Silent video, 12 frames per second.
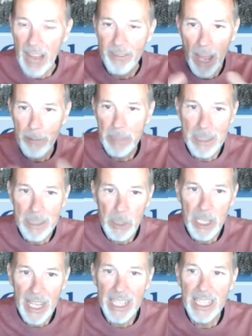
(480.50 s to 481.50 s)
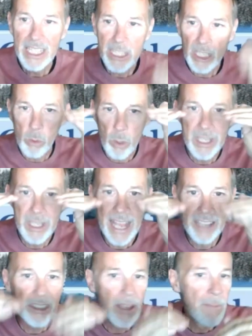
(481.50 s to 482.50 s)
manipulated it. The Lord
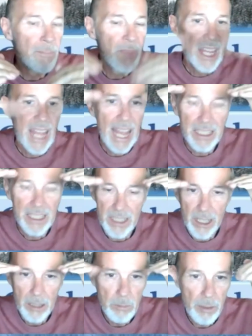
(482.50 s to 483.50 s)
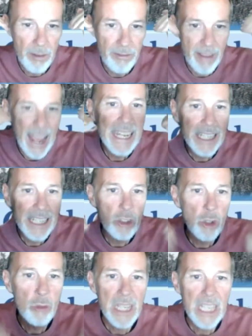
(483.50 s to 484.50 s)
has provided it
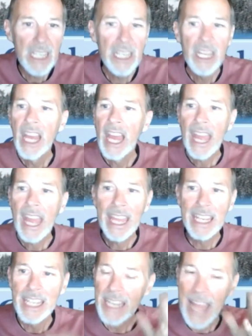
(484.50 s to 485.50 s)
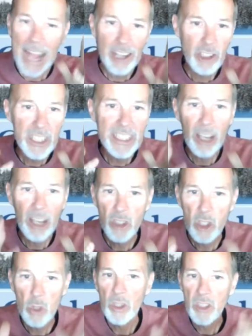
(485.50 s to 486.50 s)
to me, and it actually tells
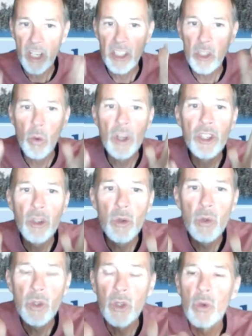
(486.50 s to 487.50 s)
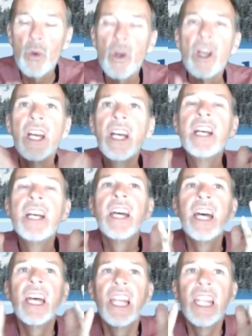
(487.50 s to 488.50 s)
a story. So I just want you to,
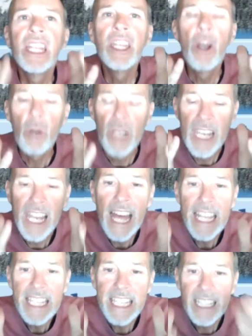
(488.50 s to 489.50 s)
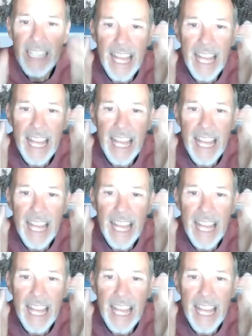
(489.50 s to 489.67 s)
let